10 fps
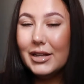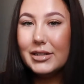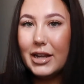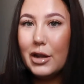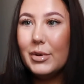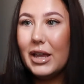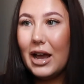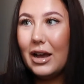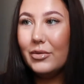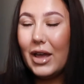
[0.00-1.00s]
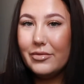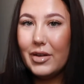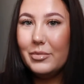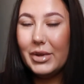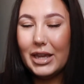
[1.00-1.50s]
Today we have
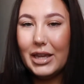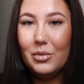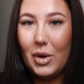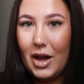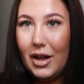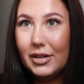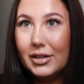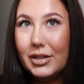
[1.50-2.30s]
FMP work,